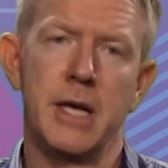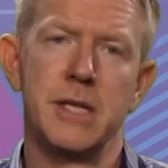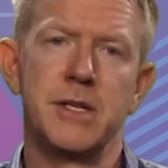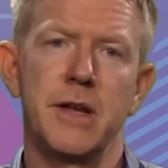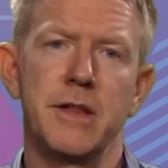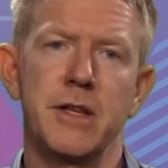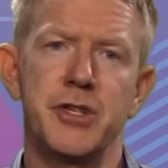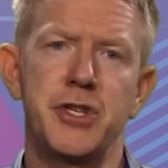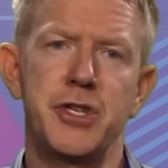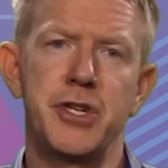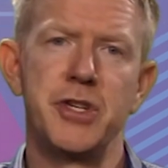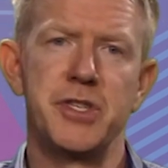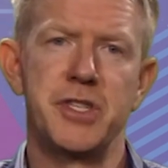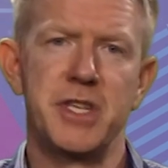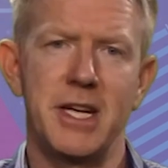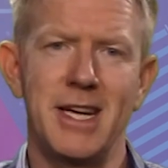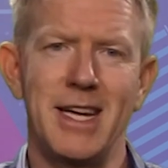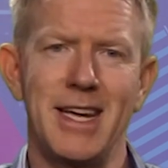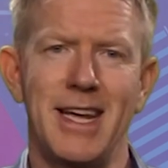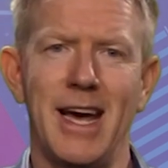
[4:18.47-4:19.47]
so that
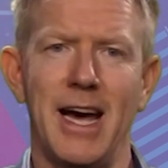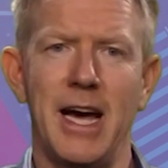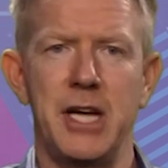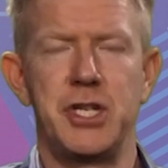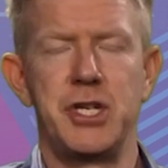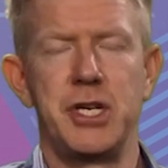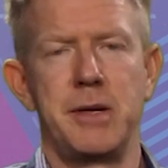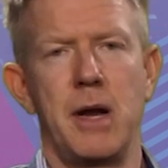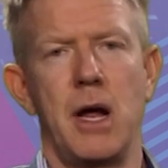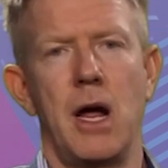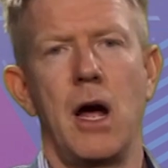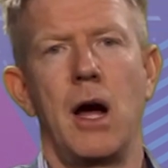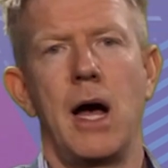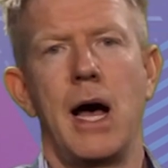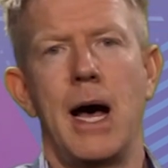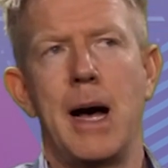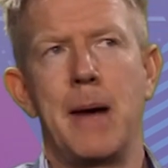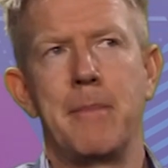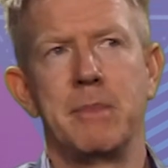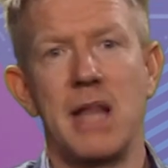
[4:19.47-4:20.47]
students can engage in
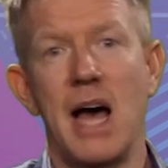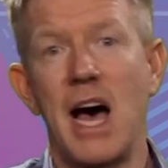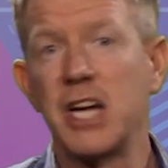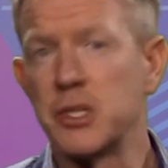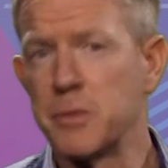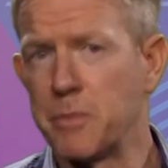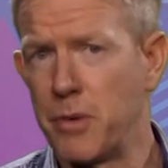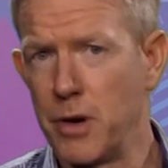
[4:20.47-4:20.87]
larger